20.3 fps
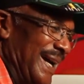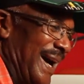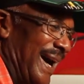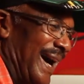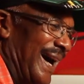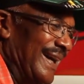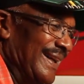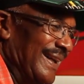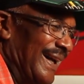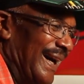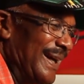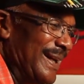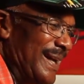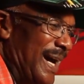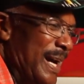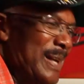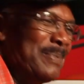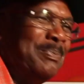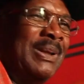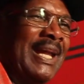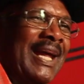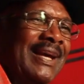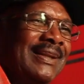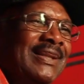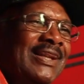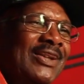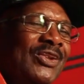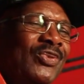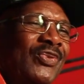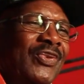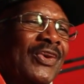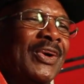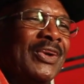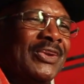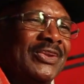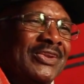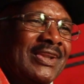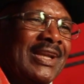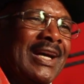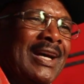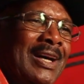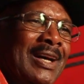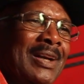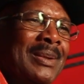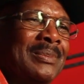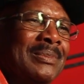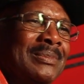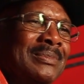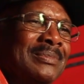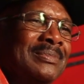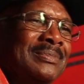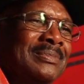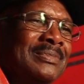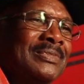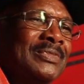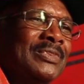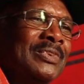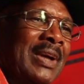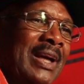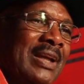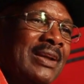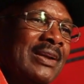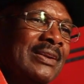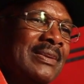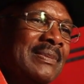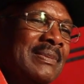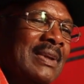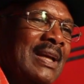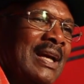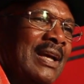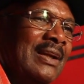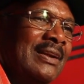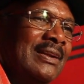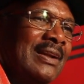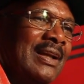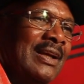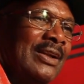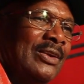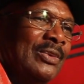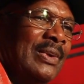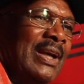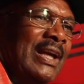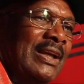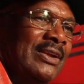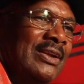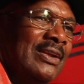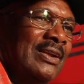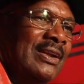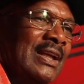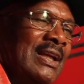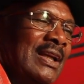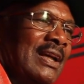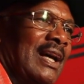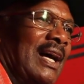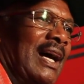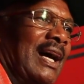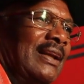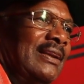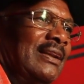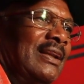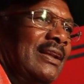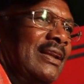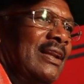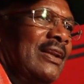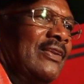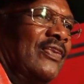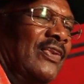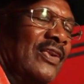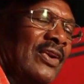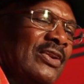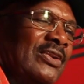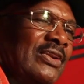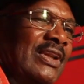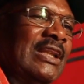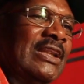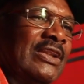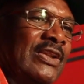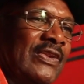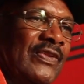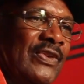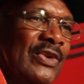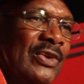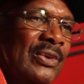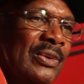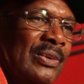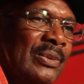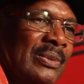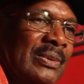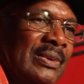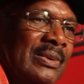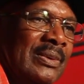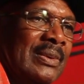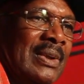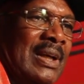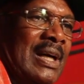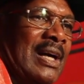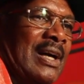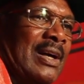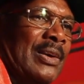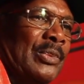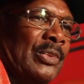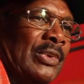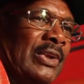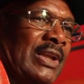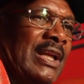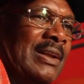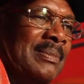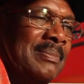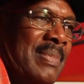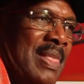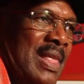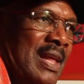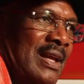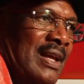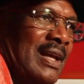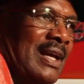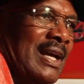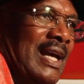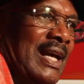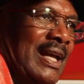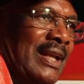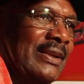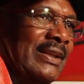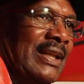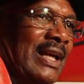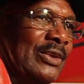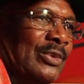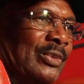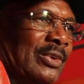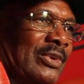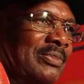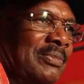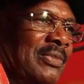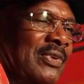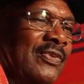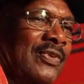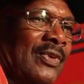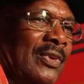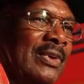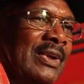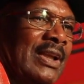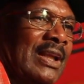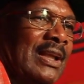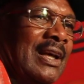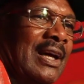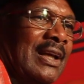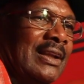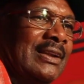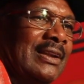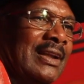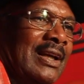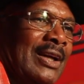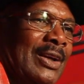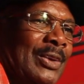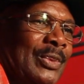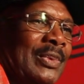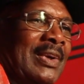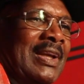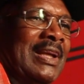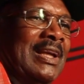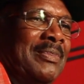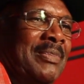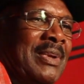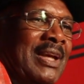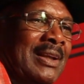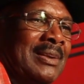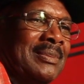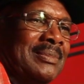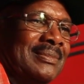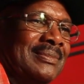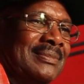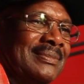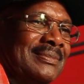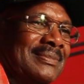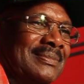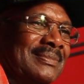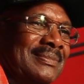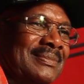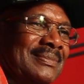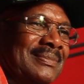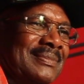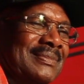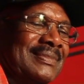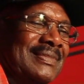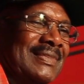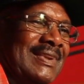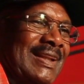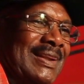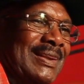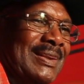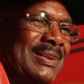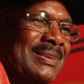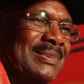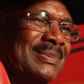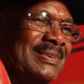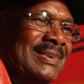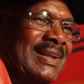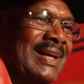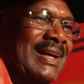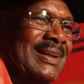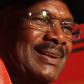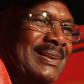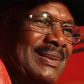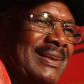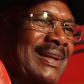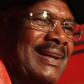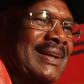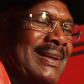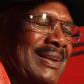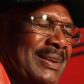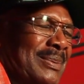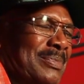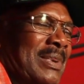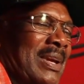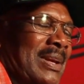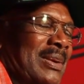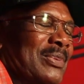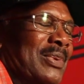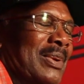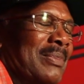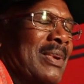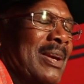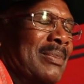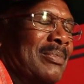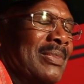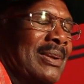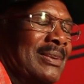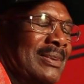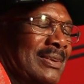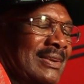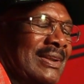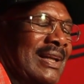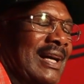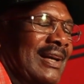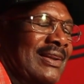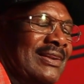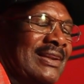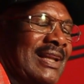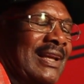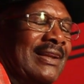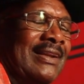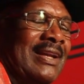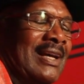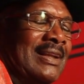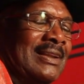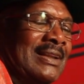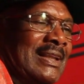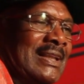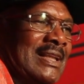I played his first record on radio. I did the first interview with him, and that was before he got really big. Yeah, I remember guys like that.